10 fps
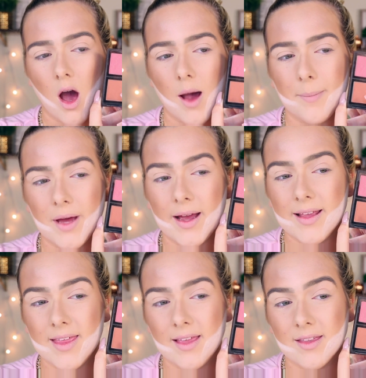But
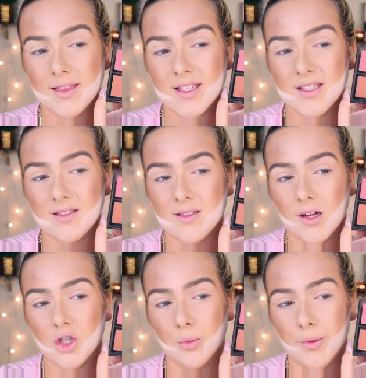I think that this is
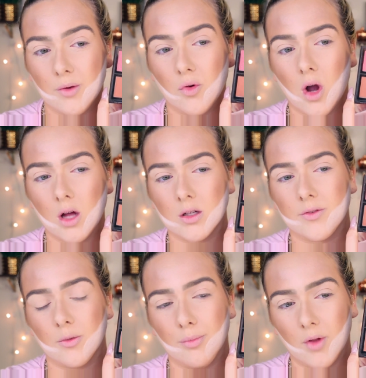such a beautiful
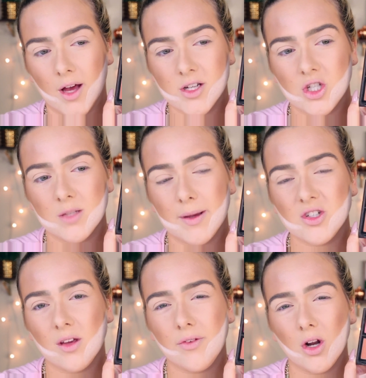color for blush.
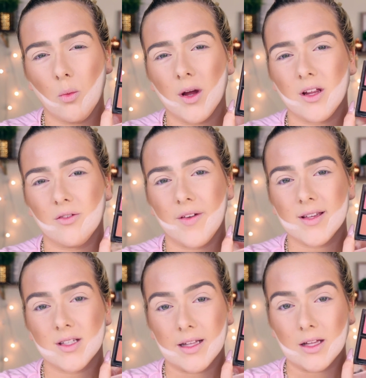Especially if you don't want your
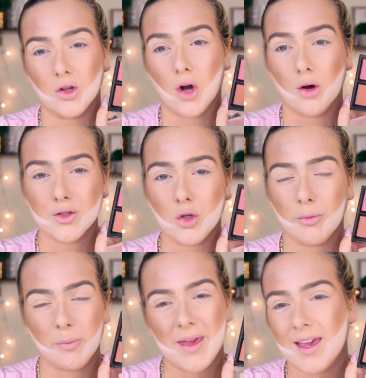face to like look all
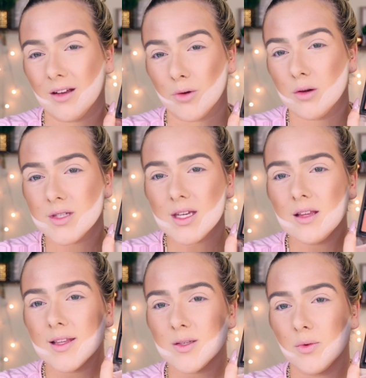super pink and
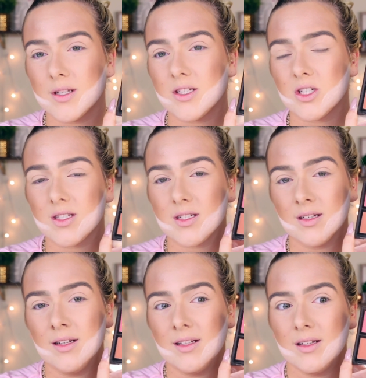rosy. This one's
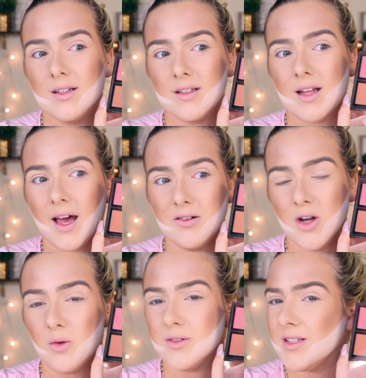just... I
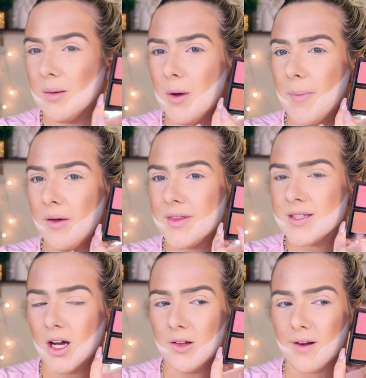don't know, something about
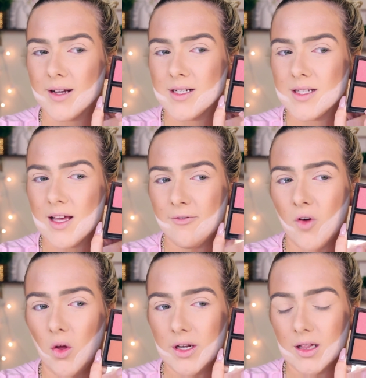this color I just have
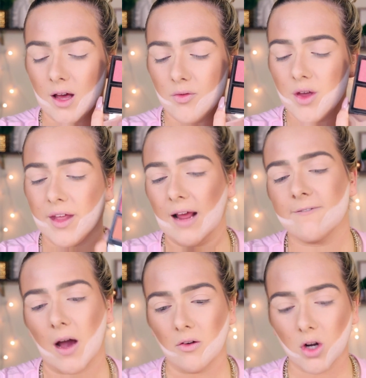fallen in love with, and I
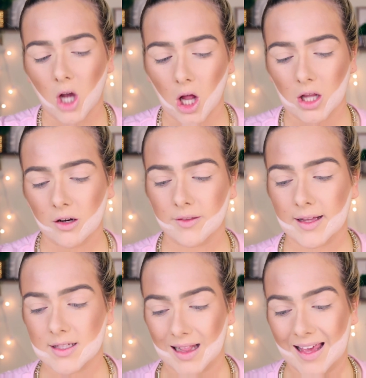found a color
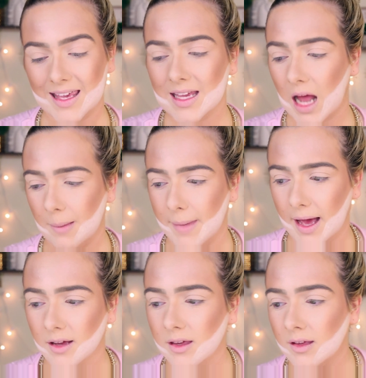that's like it at
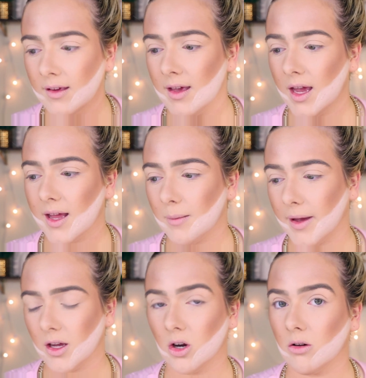MAC, and I'm
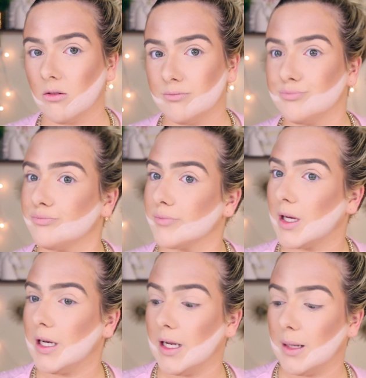like, girl,
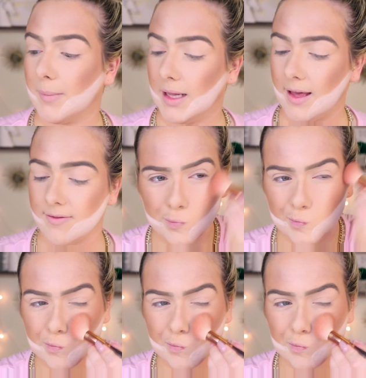I need it in my life.